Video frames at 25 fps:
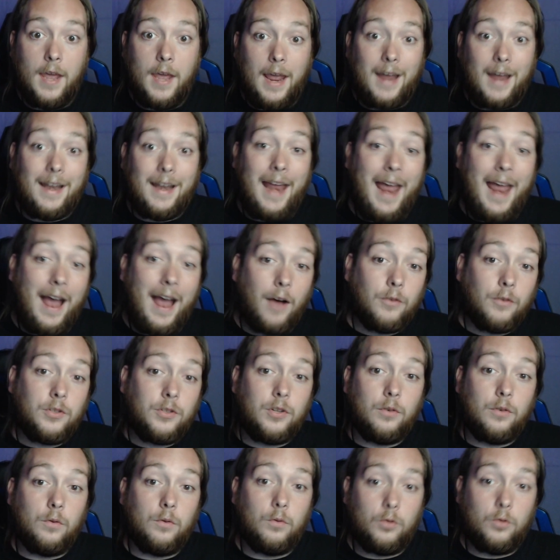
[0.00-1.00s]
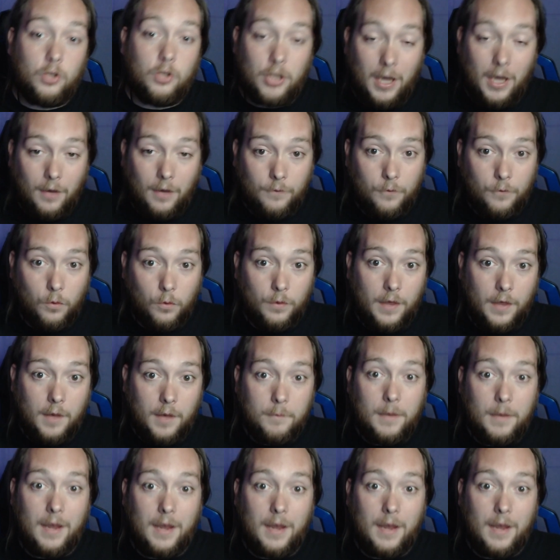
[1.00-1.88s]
and how to check for them,